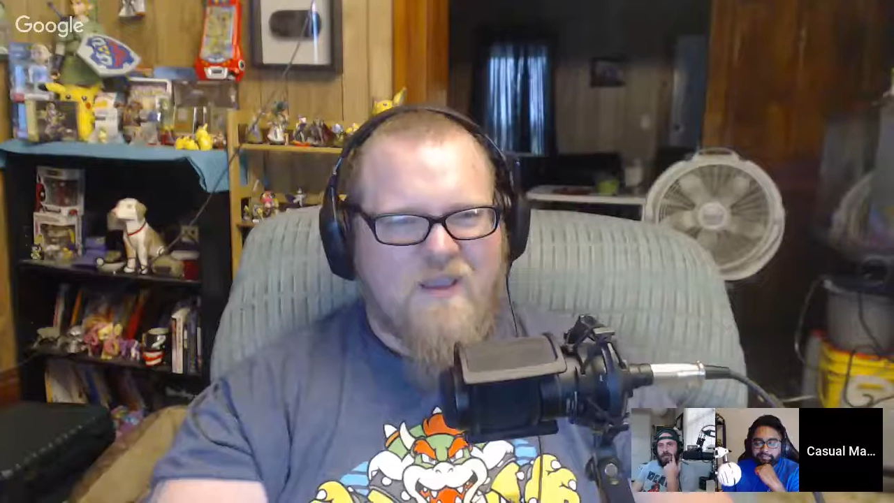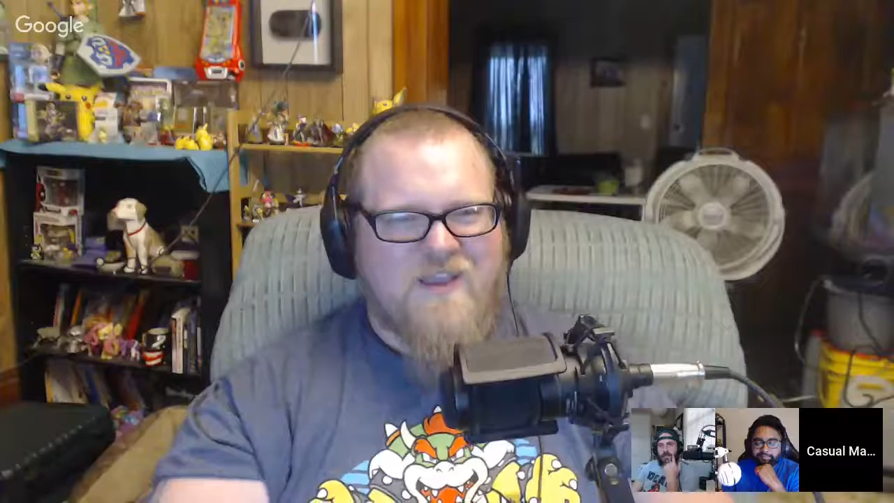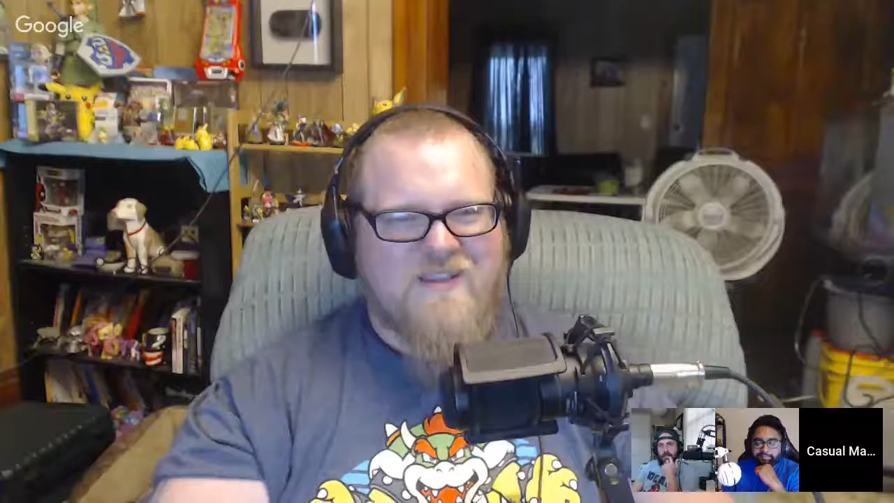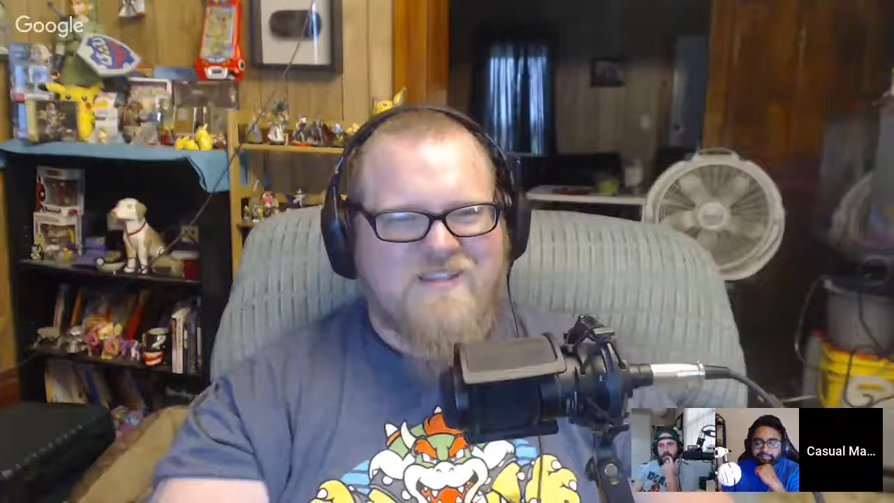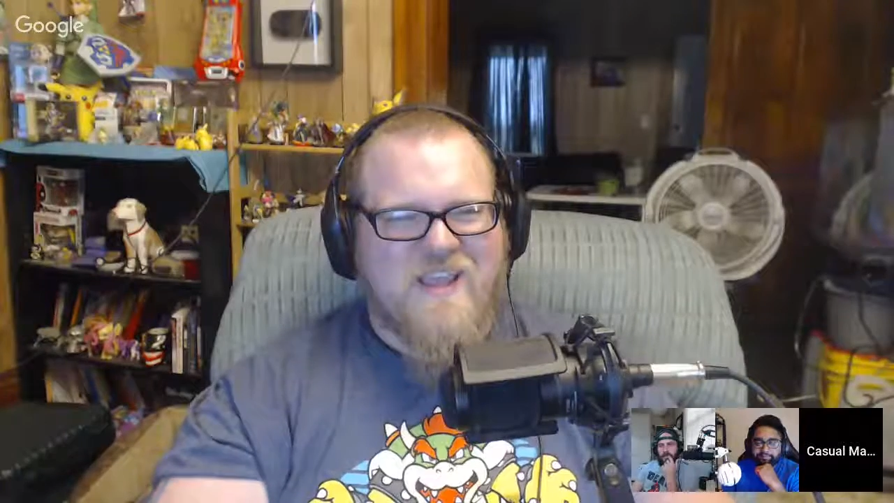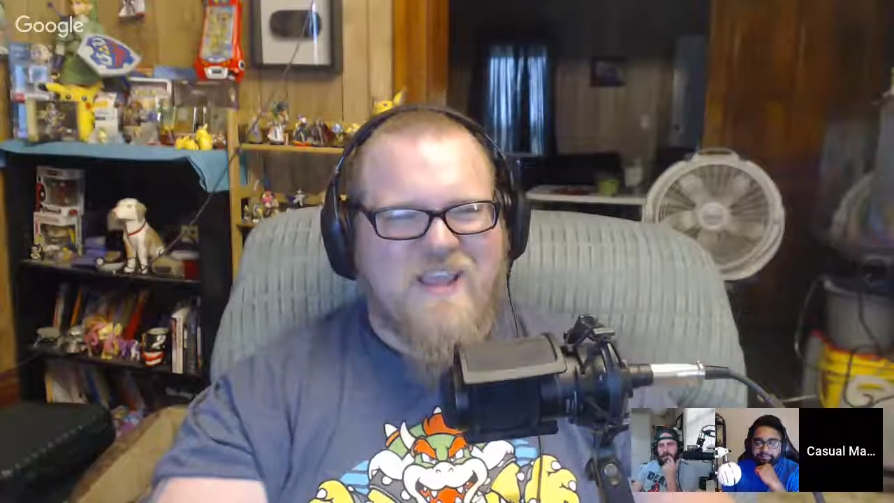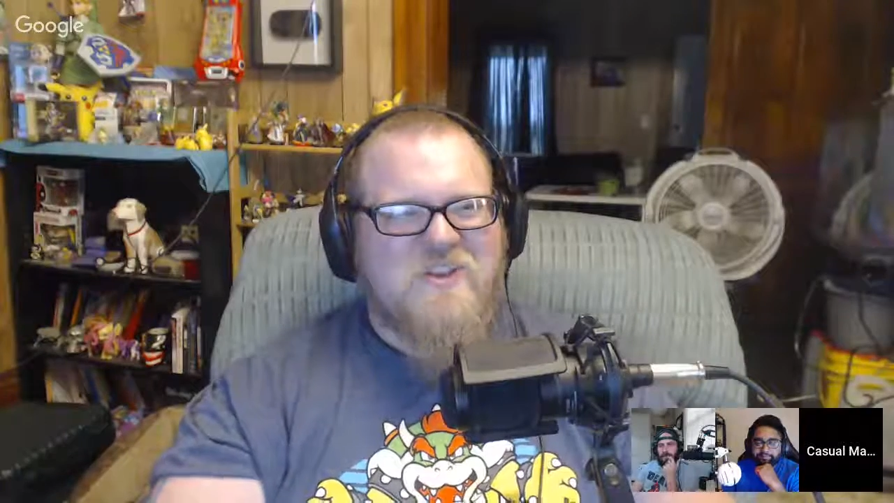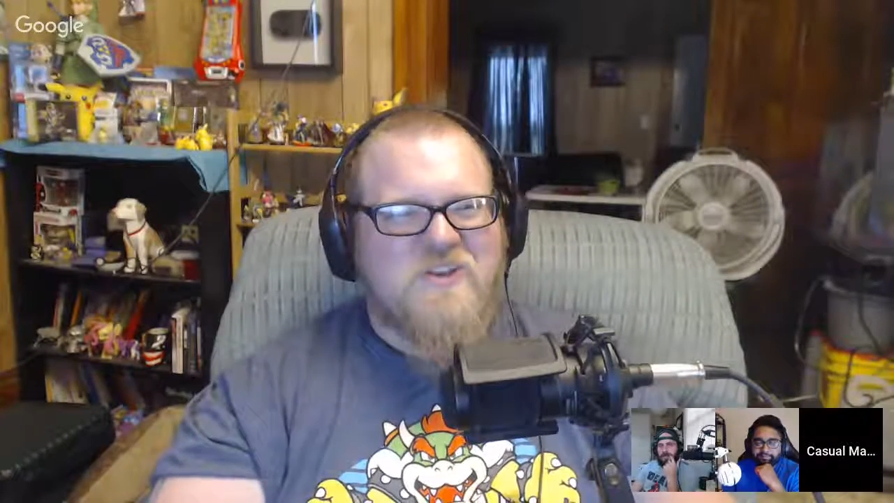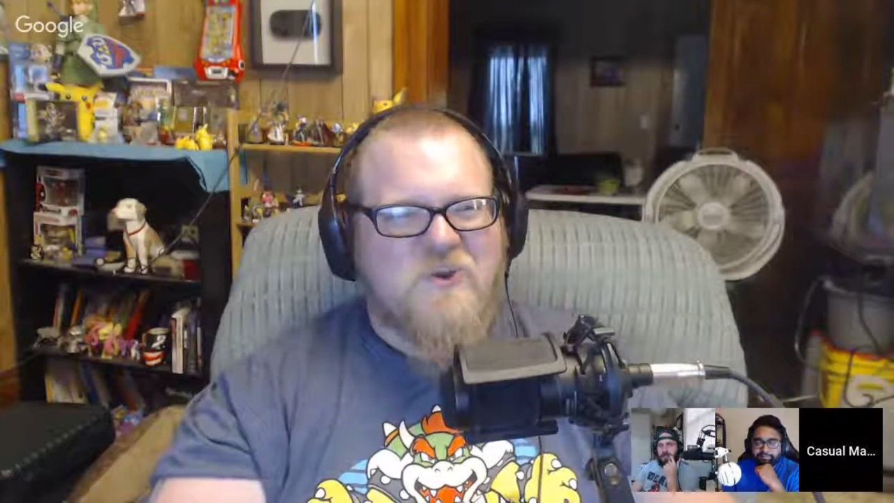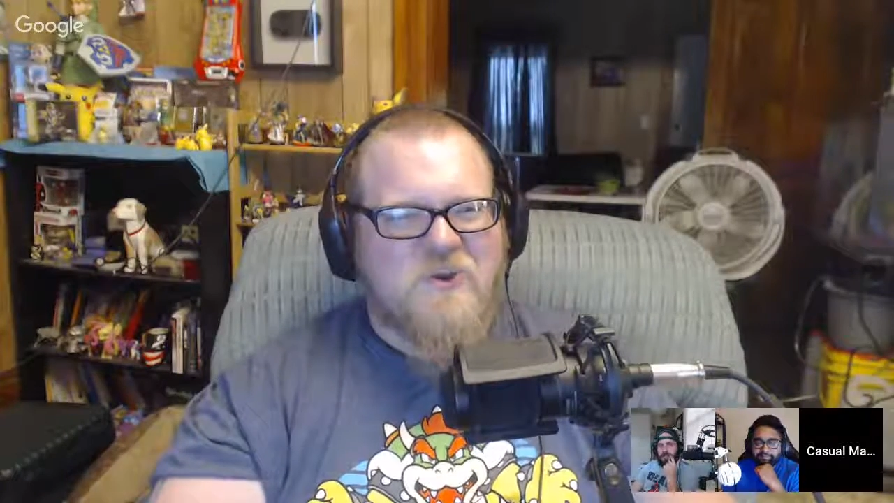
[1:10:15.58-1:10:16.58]
I gonna say
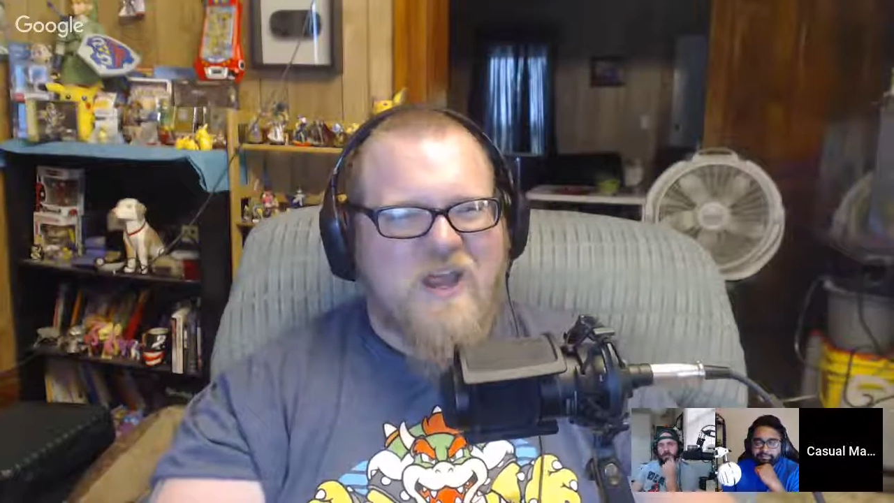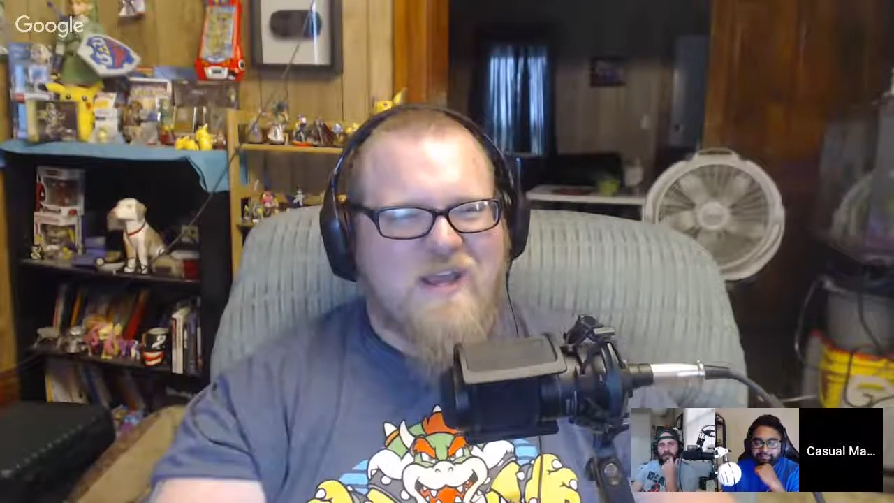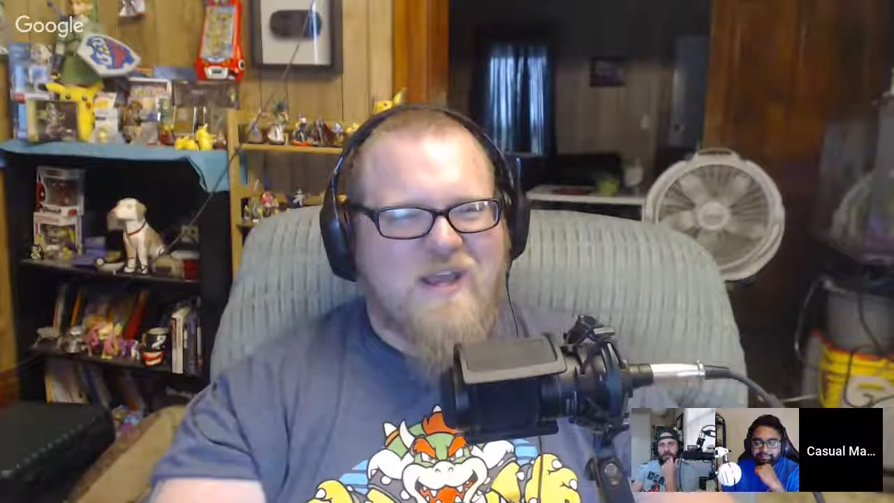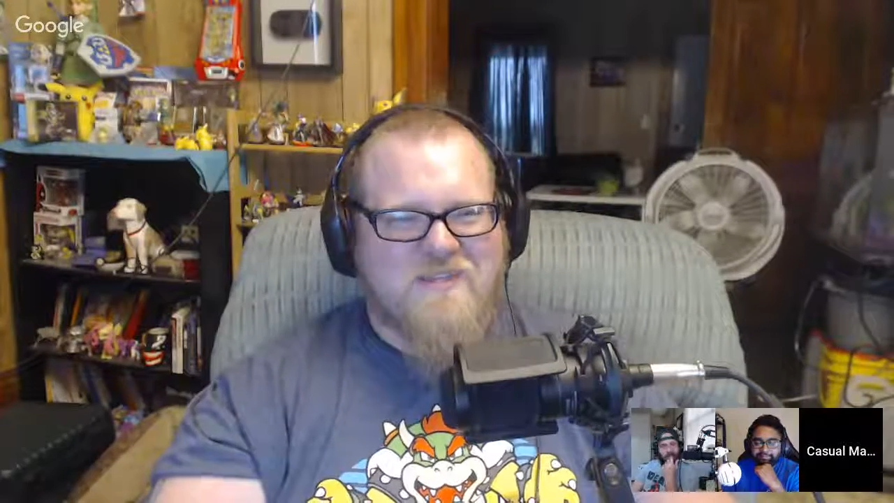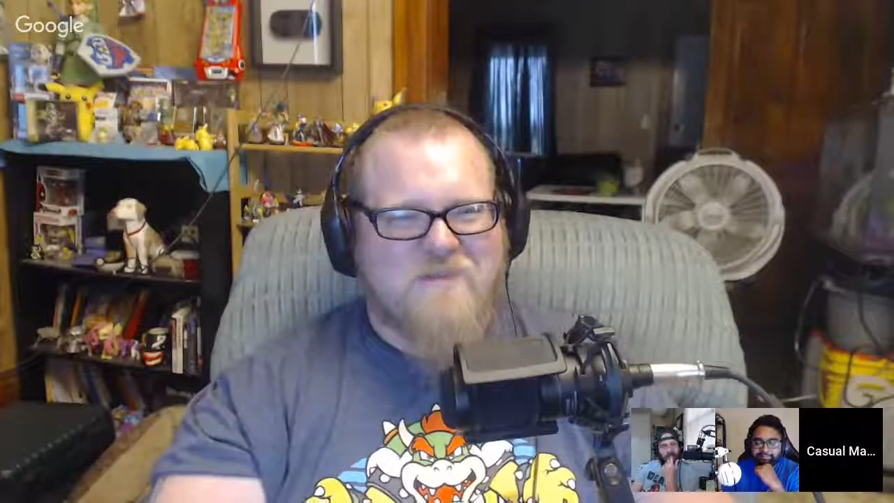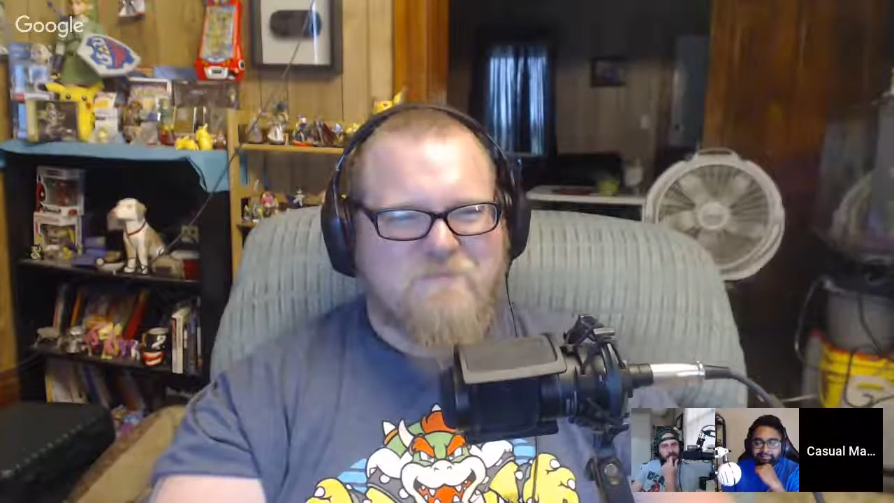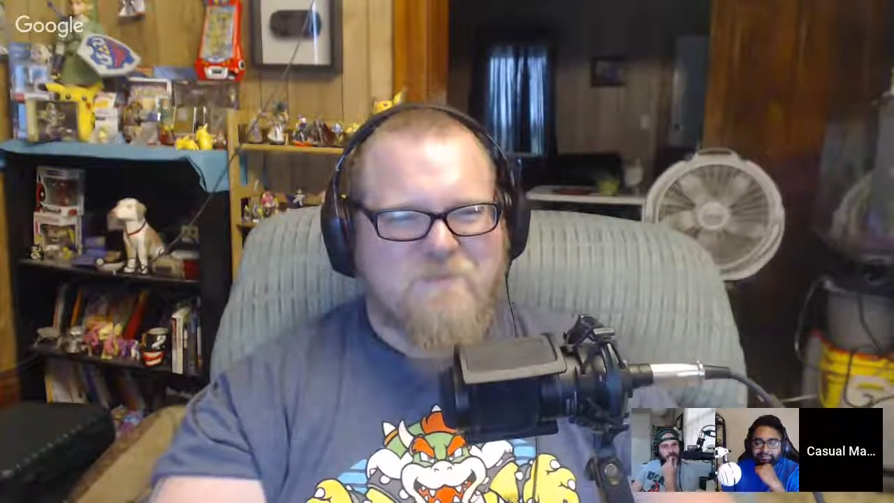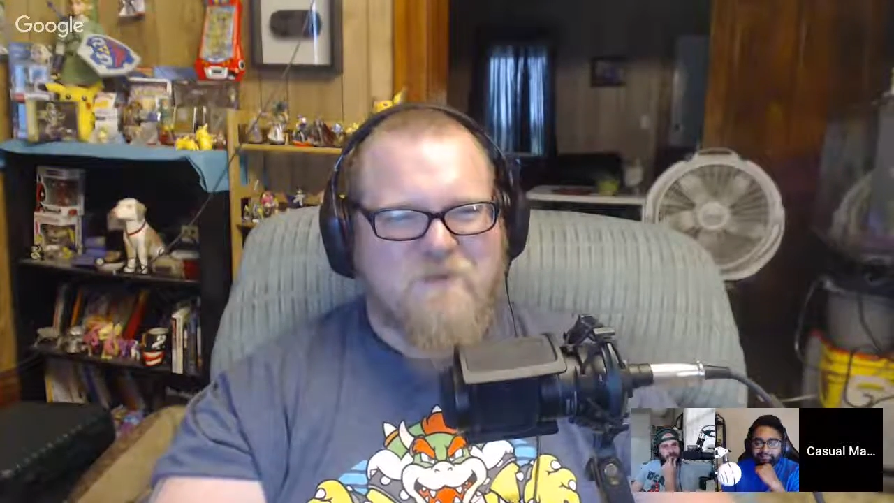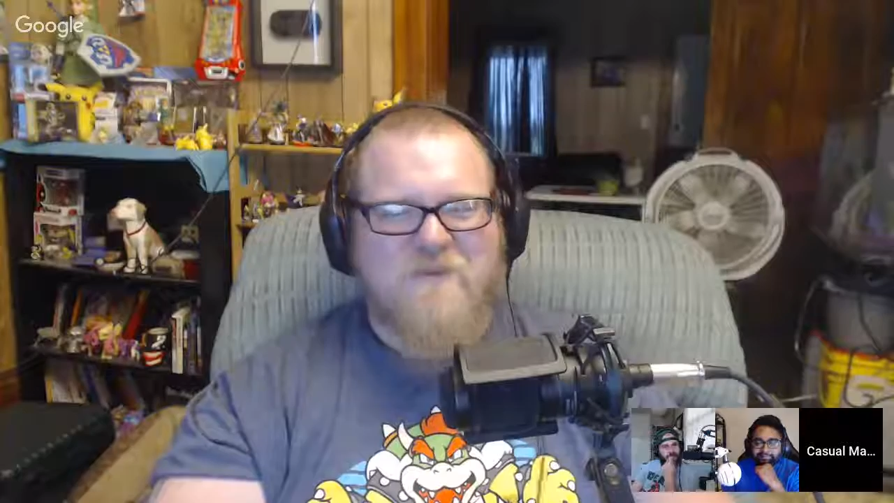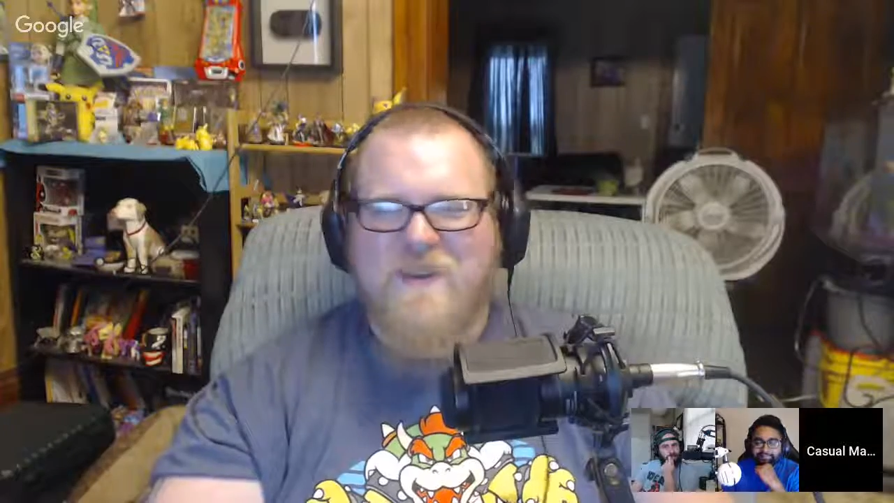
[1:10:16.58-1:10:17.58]
do not
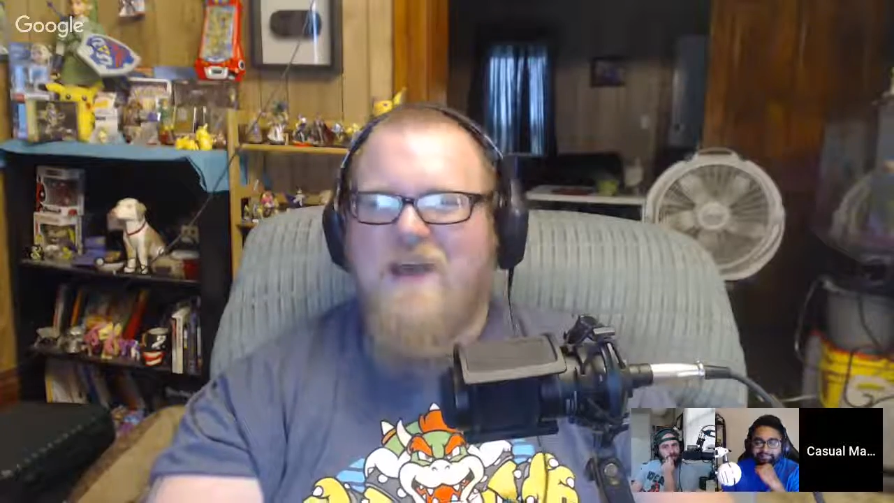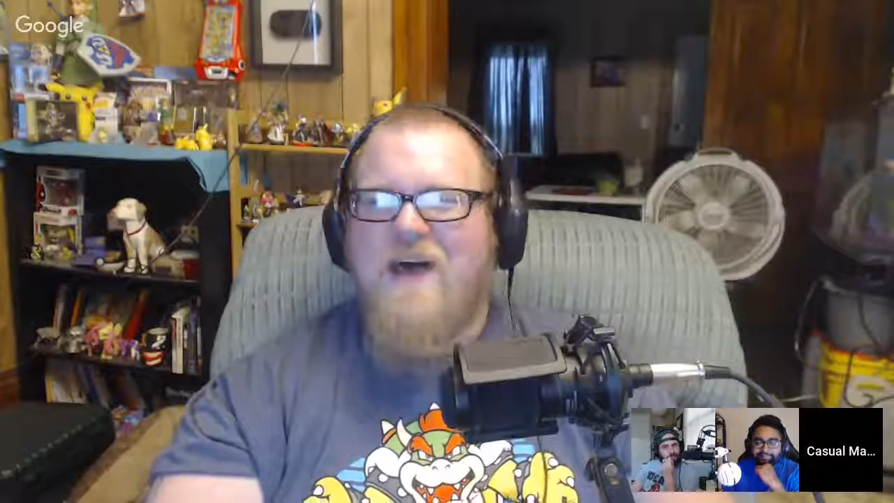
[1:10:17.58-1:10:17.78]
disapprove.